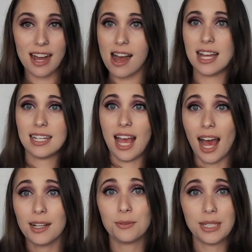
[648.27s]
got
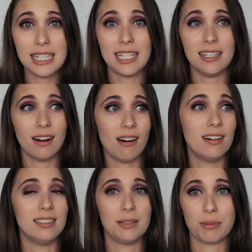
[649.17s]
Halloween
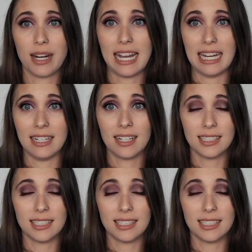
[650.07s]
on the brain.